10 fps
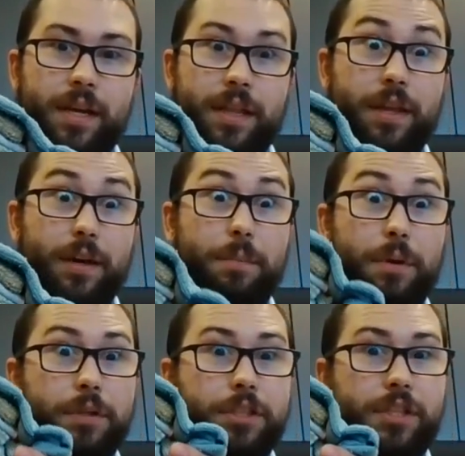they'll
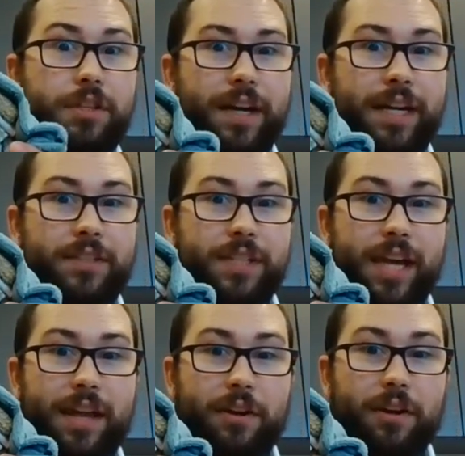push the land
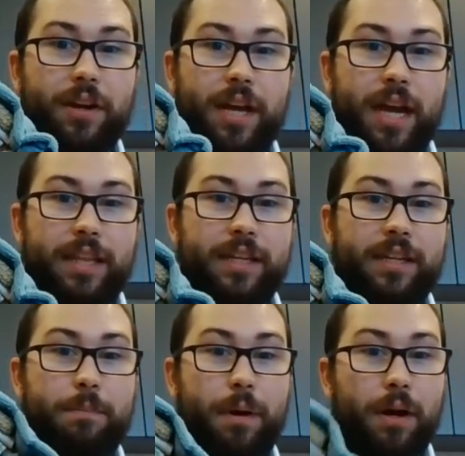together, and then
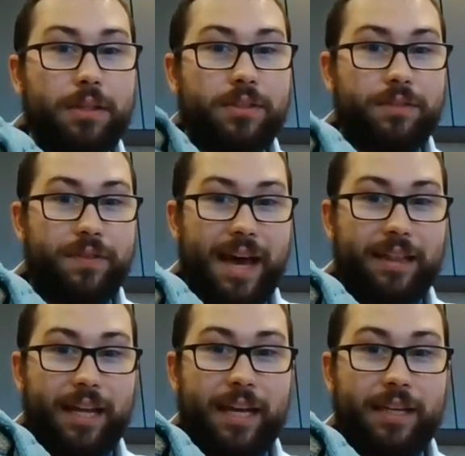in parts of that
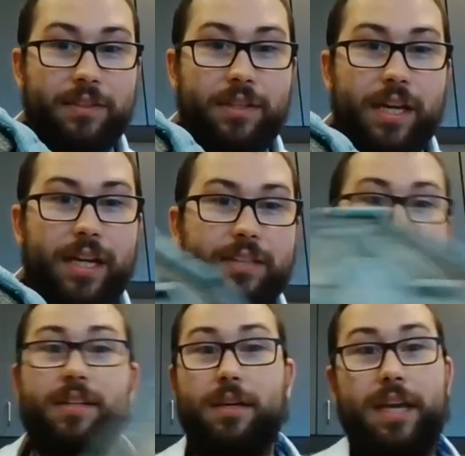land, it's
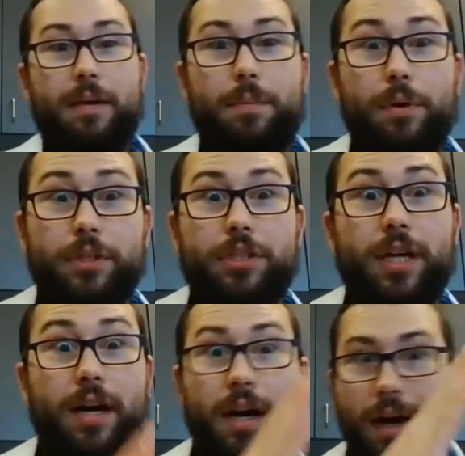going to get pushed
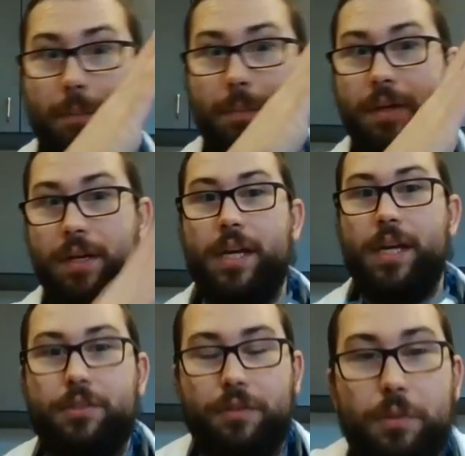up. So if you